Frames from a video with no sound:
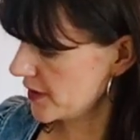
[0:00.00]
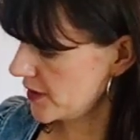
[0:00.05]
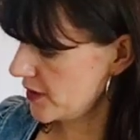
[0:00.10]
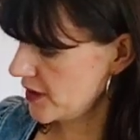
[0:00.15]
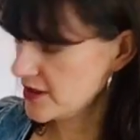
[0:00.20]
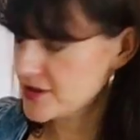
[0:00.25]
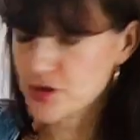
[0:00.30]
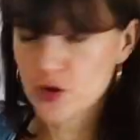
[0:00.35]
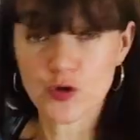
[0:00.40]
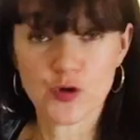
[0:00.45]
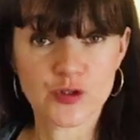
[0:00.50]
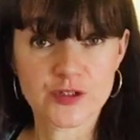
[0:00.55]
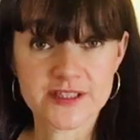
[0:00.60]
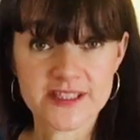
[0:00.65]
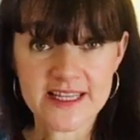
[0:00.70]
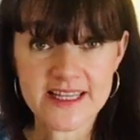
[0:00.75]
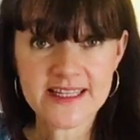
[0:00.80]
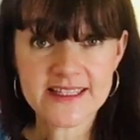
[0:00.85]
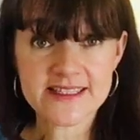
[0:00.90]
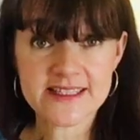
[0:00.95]
It's all
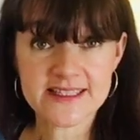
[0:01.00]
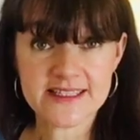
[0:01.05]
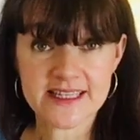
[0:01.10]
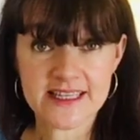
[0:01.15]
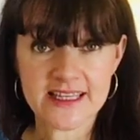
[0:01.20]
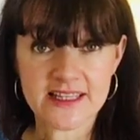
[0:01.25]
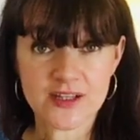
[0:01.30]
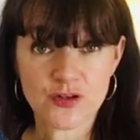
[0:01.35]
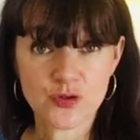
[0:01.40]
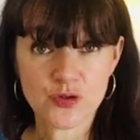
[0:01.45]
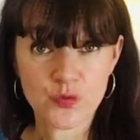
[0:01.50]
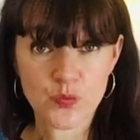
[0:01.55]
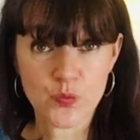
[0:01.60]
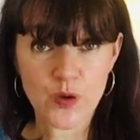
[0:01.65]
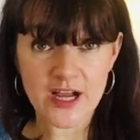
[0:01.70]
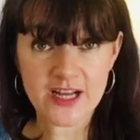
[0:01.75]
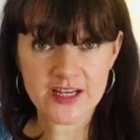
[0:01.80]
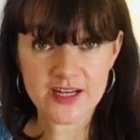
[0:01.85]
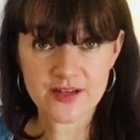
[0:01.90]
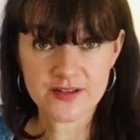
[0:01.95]
D to D, all the
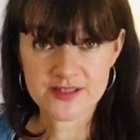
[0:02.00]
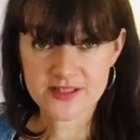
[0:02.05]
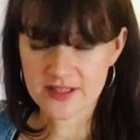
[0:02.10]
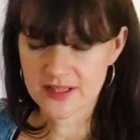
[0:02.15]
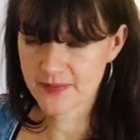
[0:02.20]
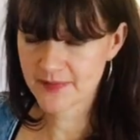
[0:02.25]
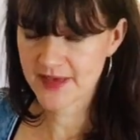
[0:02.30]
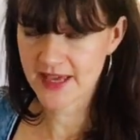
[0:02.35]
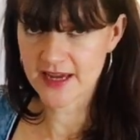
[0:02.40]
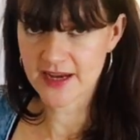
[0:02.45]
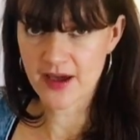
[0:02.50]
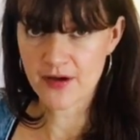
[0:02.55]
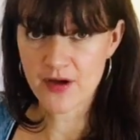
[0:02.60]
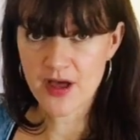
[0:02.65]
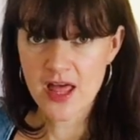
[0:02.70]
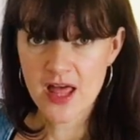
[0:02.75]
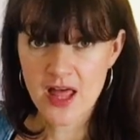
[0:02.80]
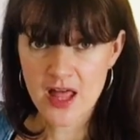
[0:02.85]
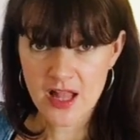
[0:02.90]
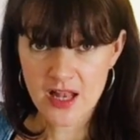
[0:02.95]
white notes on the piano.
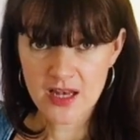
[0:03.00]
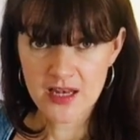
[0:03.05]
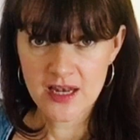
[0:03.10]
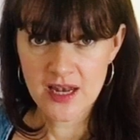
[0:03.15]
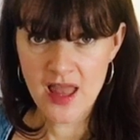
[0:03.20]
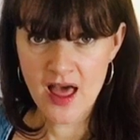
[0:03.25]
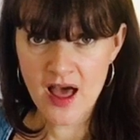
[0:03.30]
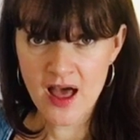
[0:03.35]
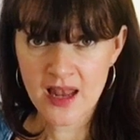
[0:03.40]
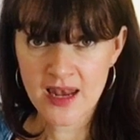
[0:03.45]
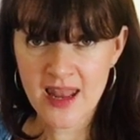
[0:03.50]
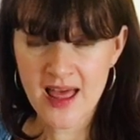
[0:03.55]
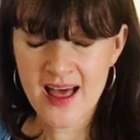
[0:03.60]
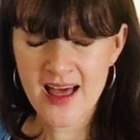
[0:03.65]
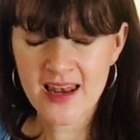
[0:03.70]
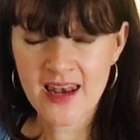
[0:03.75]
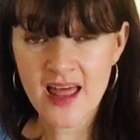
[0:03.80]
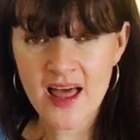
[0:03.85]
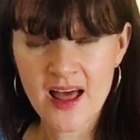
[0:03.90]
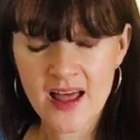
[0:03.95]
La
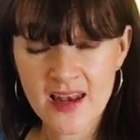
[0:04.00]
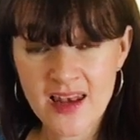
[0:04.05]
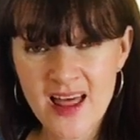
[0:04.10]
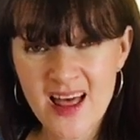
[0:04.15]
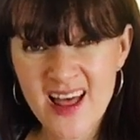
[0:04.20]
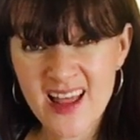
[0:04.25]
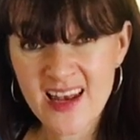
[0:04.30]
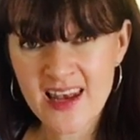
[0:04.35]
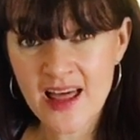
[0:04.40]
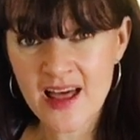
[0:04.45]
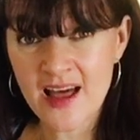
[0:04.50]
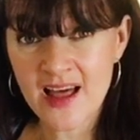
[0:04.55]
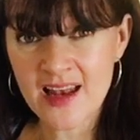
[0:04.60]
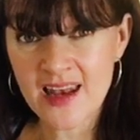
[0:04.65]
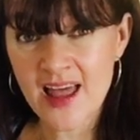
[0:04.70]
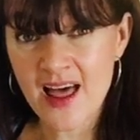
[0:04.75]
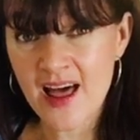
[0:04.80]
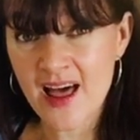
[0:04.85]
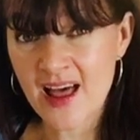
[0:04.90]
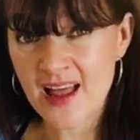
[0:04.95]
la la la la
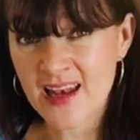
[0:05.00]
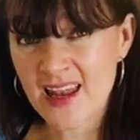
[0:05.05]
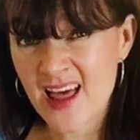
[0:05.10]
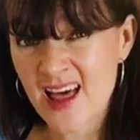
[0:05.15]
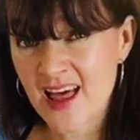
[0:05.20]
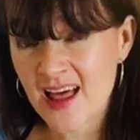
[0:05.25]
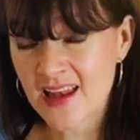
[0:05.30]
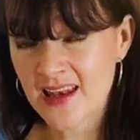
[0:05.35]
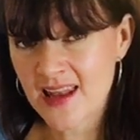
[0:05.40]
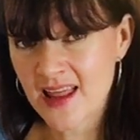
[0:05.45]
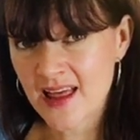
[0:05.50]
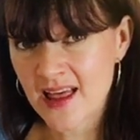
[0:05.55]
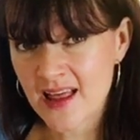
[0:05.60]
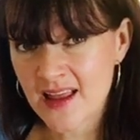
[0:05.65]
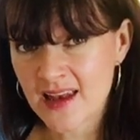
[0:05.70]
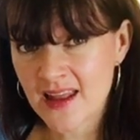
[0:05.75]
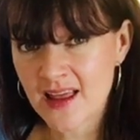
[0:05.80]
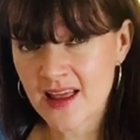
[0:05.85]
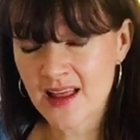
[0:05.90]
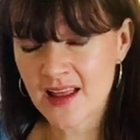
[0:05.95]
la la la
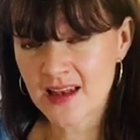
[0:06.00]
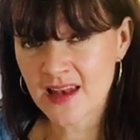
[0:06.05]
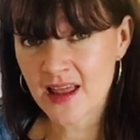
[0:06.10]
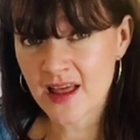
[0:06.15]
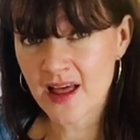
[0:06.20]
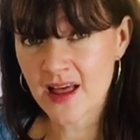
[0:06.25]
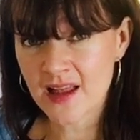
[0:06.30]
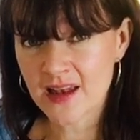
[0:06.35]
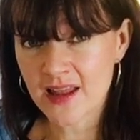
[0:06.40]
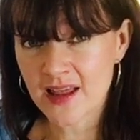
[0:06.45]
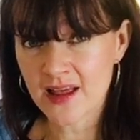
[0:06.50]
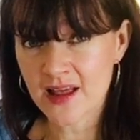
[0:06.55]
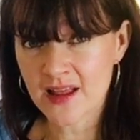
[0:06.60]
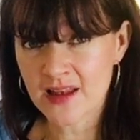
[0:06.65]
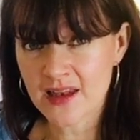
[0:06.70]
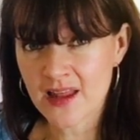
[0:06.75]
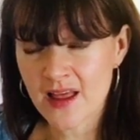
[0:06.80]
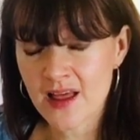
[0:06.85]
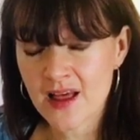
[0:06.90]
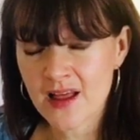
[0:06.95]
la
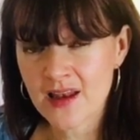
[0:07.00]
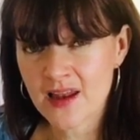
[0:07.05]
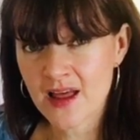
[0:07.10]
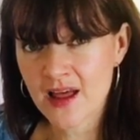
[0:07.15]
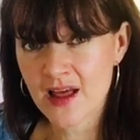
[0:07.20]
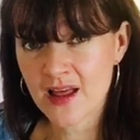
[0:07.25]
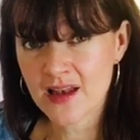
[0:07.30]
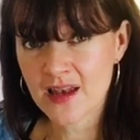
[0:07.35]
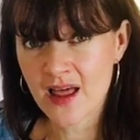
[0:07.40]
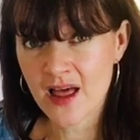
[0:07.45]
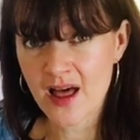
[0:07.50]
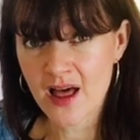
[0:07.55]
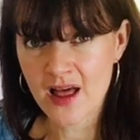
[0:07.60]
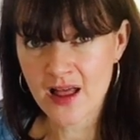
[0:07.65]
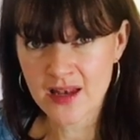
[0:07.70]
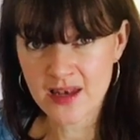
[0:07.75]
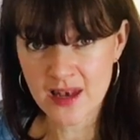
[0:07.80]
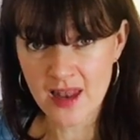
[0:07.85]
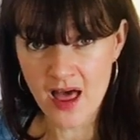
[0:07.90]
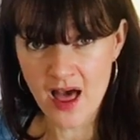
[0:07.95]
la la la
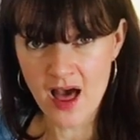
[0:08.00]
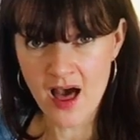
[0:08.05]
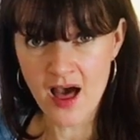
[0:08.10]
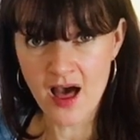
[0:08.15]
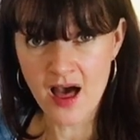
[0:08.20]
la.